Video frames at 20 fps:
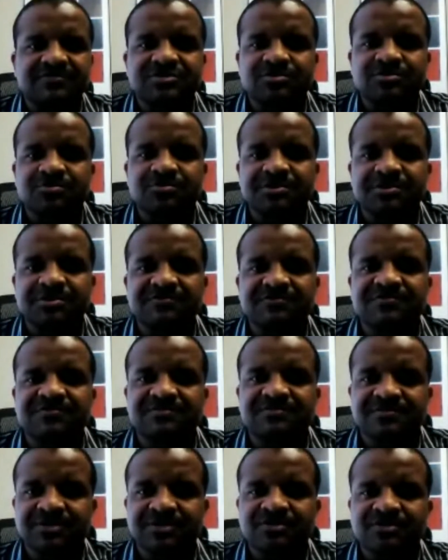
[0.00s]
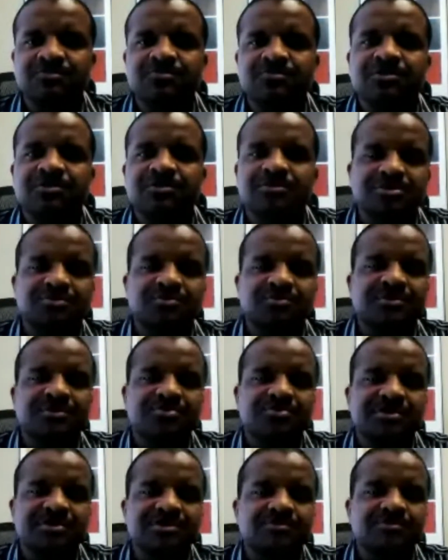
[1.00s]
So we're doing
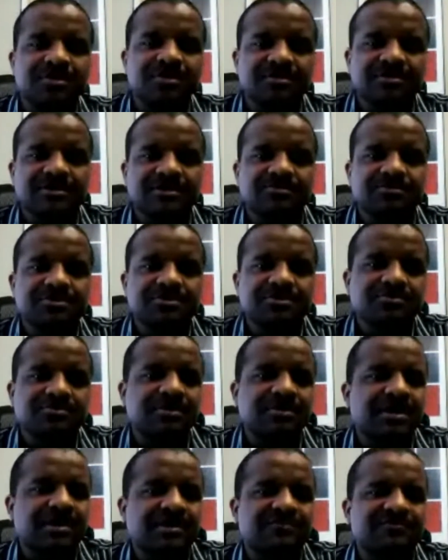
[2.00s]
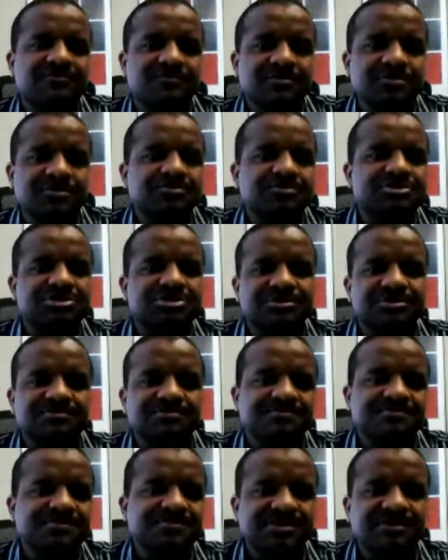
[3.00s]
pretty well that we do
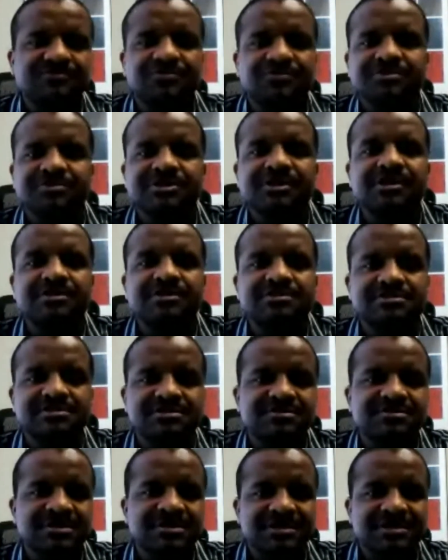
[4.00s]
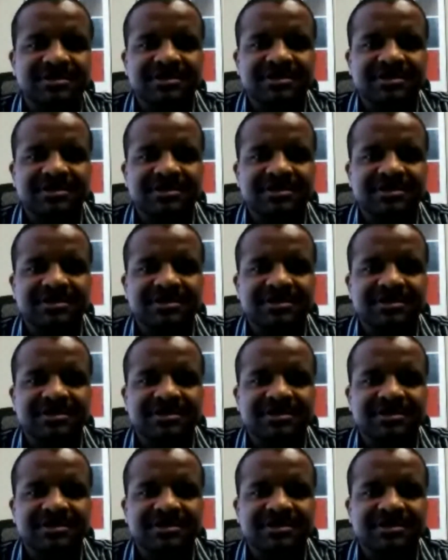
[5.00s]
ship several tons,